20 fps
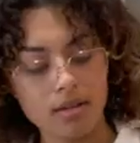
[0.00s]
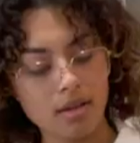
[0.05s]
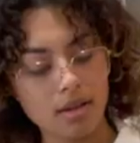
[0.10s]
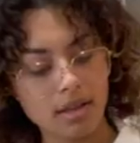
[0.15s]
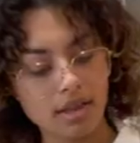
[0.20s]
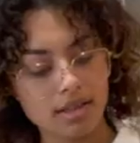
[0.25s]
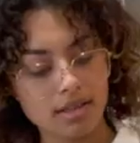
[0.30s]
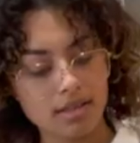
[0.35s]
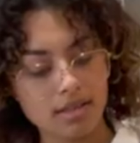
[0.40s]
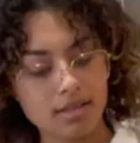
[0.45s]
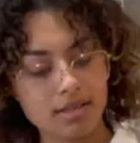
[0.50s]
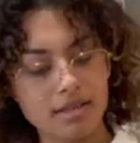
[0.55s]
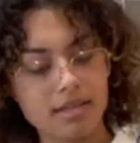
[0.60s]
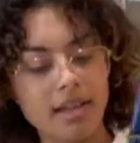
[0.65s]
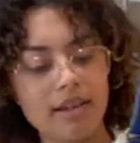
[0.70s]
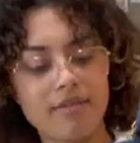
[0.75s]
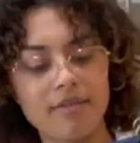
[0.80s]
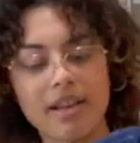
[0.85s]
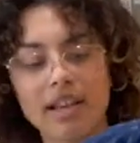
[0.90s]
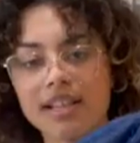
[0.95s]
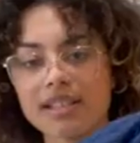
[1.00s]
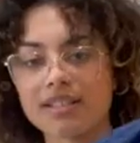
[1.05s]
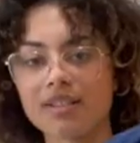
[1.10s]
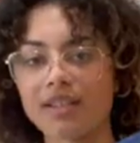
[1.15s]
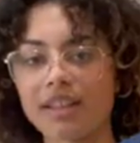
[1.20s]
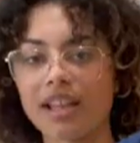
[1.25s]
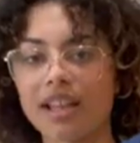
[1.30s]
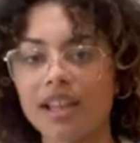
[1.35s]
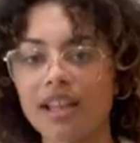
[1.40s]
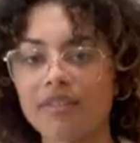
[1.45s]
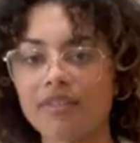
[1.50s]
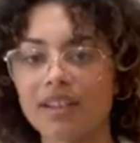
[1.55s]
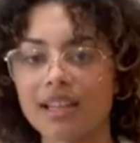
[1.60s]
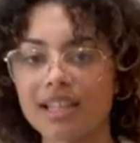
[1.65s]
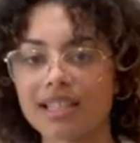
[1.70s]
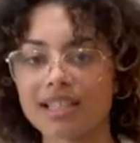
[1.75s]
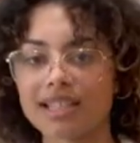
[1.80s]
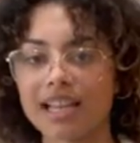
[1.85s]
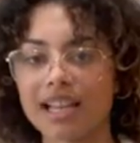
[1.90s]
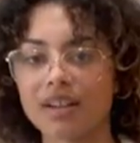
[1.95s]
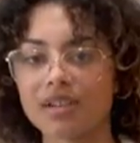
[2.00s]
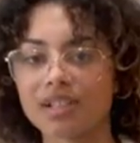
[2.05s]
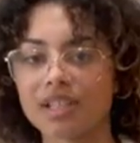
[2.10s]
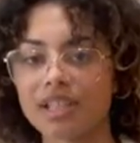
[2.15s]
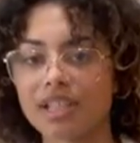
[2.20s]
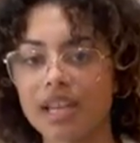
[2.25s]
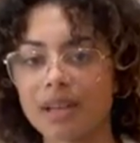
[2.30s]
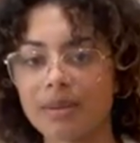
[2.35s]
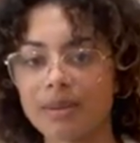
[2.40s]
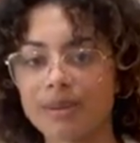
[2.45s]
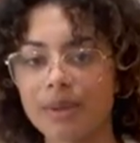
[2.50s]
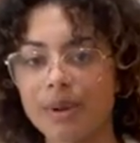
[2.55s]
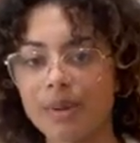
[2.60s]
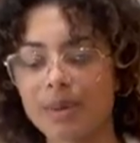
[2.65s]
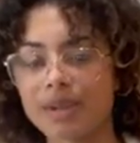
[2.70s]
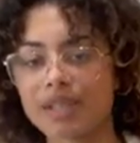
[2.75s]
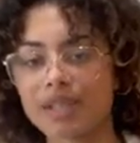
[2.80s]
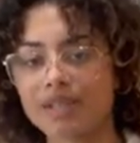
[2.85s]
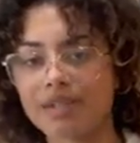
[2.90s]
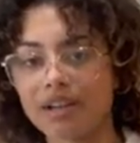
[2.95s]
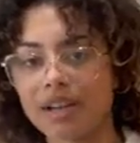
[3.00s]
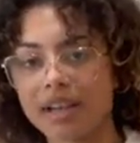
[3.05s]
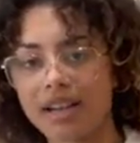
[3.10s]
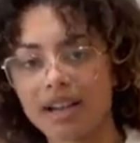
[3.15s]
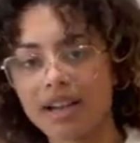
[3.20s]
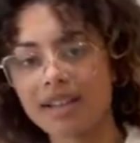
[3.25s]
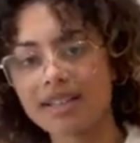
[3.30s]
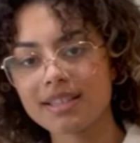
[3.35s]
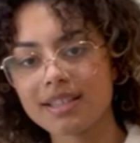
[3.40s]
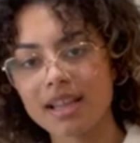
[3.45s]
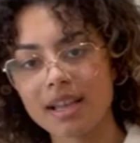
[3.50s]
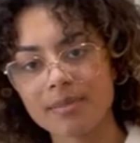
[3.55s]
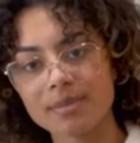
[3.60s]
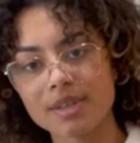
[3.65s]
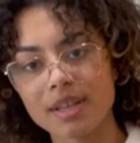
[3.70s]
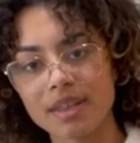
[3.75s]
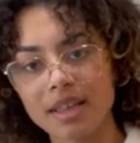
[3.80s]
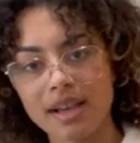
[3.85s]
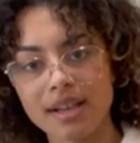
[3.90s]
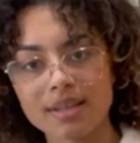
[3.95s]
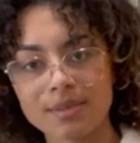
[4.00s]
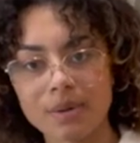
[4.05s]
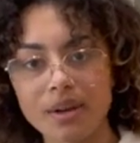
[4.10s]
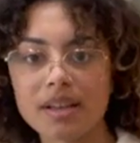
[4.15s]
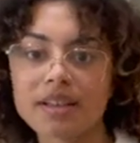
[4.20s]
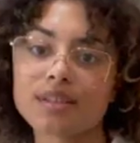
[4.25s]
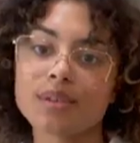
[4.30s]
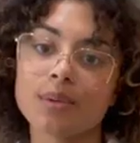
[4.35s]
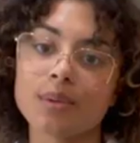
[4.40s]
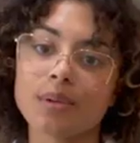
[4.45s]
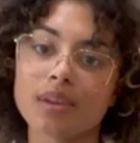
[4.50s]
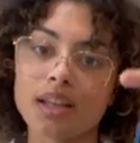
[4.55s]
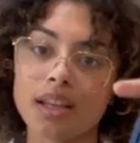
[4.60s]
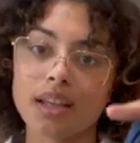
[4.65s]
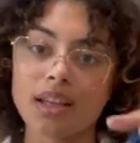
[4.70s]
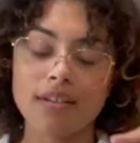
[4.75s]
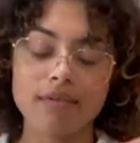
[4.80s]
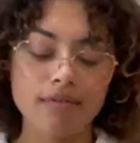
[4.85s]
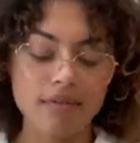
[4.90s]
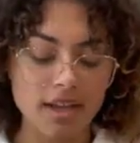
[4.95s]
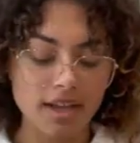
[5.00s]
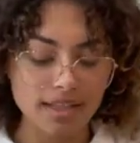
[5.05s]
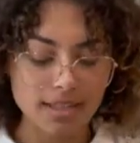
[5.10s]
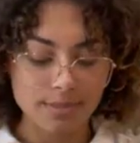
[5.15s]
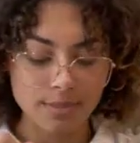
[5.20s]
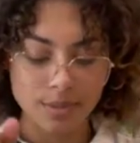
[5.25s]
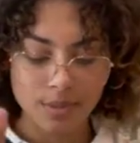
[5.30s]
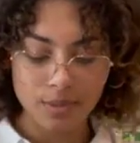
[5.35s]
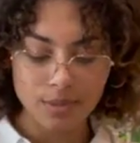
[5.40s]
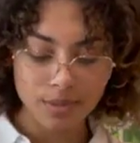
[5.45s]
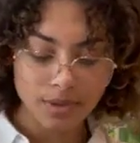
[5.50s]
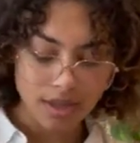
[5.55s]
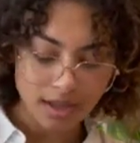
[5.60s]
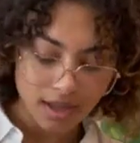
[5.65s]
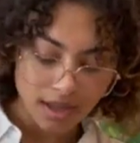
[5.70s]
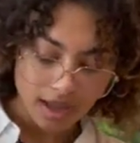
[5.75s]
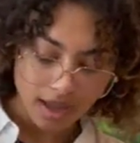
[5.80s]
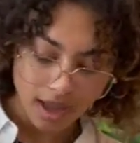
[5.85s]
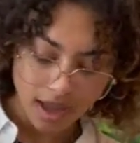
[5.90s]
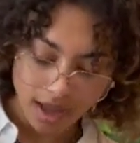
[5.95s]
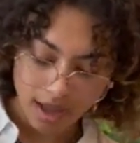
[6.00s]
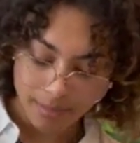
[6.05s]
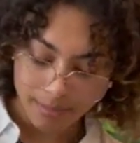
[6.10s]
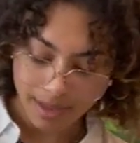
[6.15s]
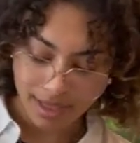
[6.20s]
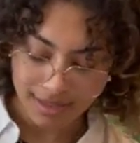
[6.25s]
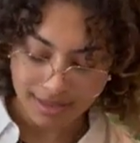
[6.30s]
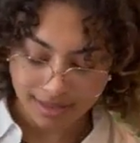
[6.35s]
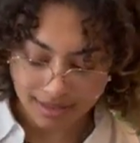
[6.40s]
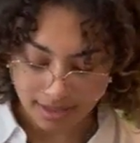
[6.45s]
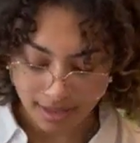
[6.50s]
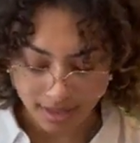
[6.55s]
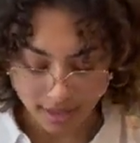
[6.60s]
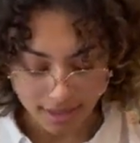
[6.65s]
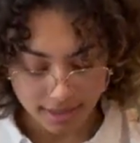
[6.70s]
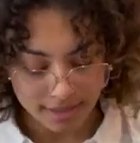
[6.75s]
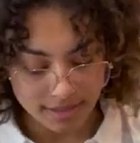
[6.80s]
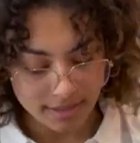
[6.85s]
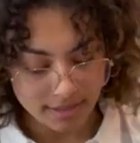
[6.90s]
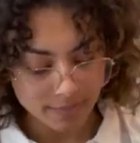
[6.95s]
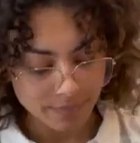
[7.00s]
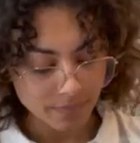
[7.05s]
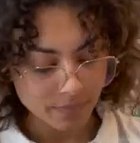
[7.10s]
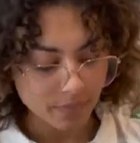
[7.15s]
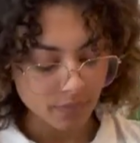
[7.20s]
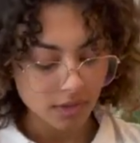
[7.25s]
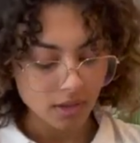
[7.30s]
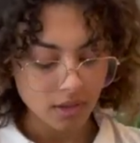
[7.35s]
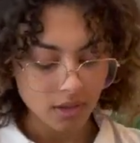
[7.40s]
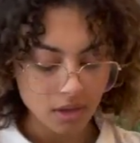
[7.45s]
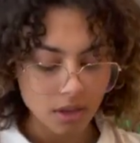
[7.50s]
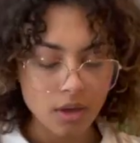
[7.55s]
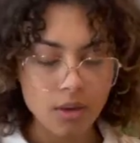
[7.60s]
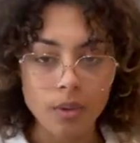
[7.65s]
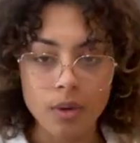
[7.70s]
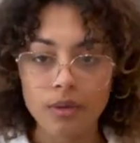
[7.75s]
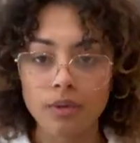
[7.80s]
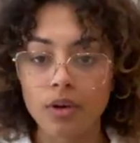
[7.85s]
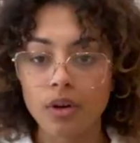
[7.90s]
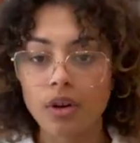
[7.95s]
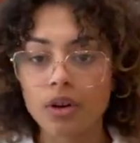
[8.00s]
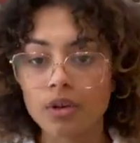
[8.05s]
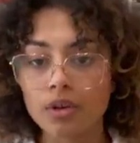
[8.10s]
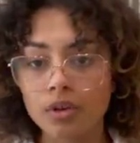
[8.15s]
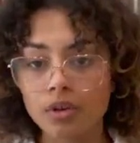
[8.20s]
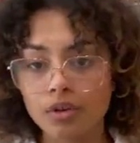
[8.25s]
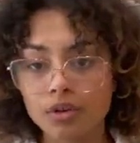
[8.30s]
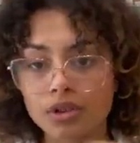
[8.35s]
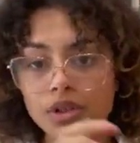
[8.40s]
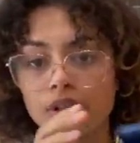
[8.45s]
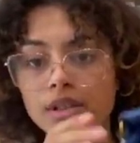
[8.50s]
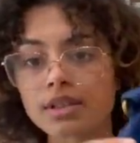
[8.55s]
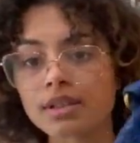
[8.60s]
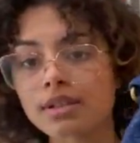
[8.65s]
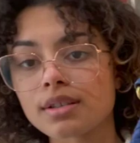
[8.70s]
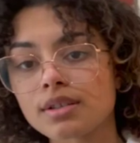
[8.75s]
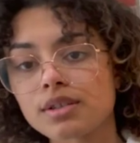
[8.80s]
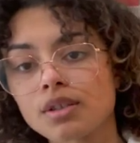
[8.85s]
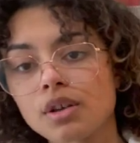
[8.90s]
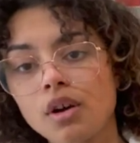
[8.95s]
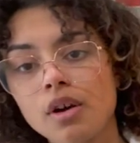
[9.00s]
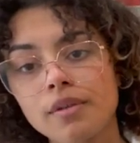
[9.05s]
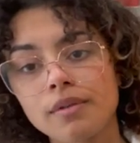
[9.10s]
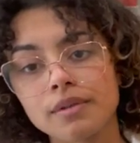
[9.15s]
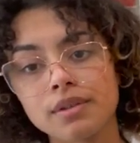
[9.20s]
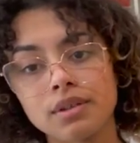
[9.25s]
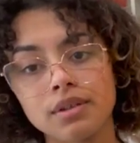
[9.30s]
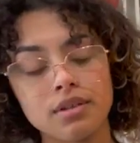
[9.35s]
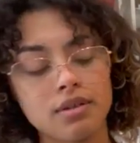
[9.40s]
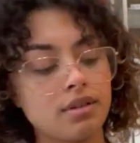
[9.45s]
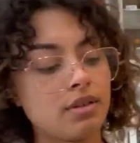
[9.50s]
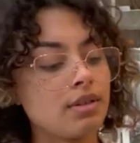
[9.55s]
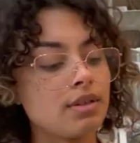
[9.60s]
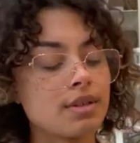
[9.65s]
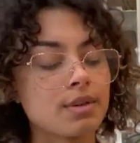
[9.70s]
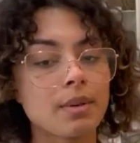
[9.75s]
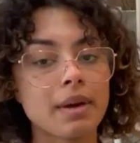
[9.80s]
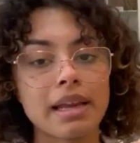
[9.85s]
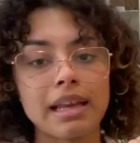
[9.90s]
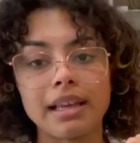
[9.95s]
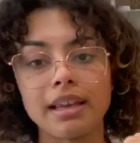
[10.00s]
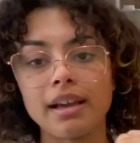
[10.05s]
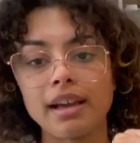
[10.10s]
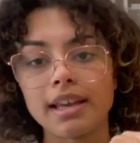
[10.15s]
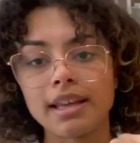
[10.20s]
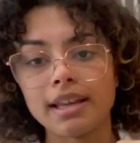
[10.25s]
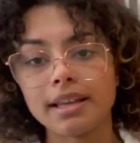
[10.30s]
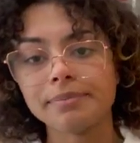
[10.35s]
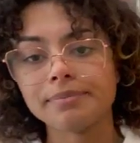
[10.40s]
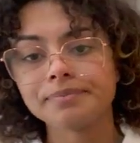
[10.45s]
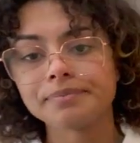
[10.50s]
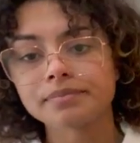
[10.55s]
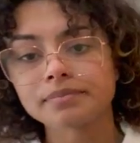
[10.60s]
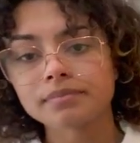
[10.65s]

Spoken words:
it's just lovely. It's got that lovely slouchy shape to it, which is really nice. And so that is why it's called the convertible. Inside we've got a gorgeous soft suede lining.